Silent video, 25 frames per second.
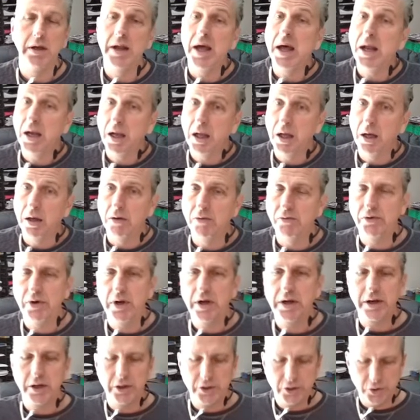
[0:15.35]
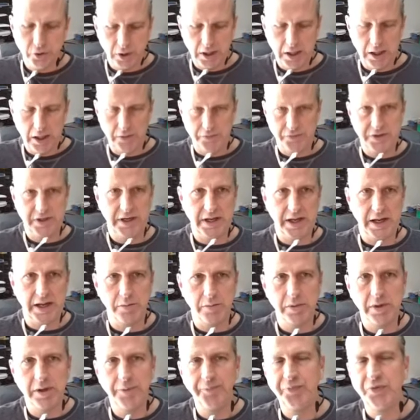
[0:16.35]
not love. I'm not going to do love
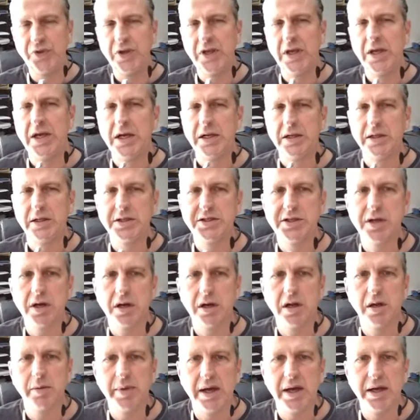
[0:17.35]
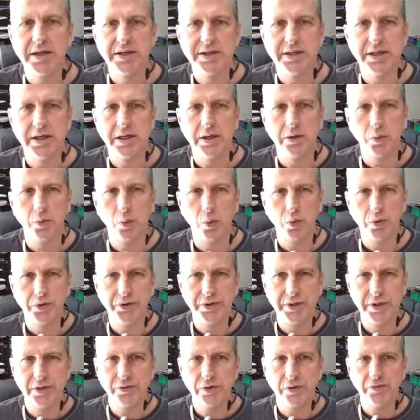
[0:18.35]
today, but let's talk about
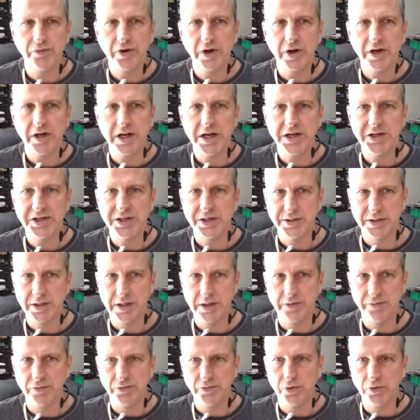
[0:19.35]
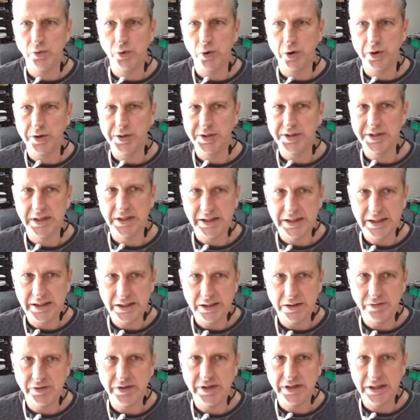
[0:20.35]
different variations of the words
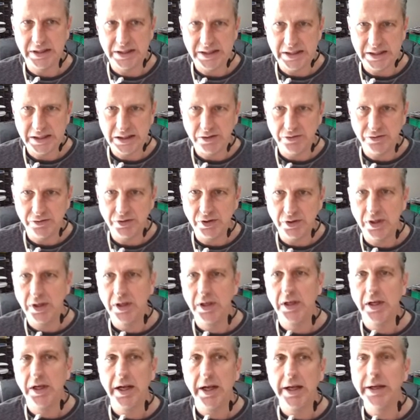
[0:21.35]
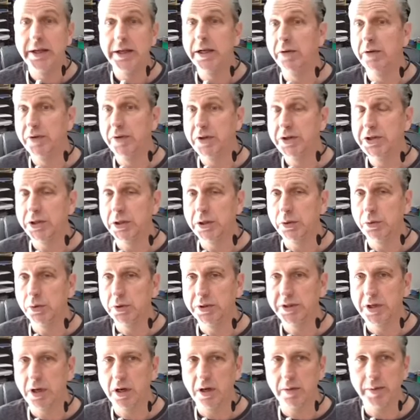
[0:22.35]
live and leave, and then eventually
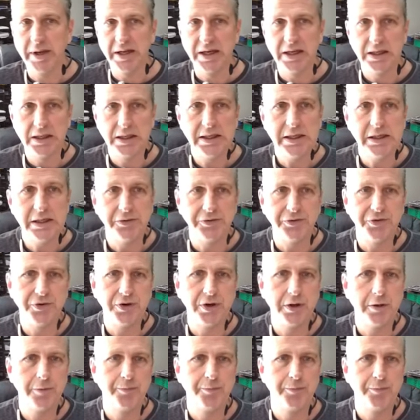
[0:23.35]
we'll talk about leaf.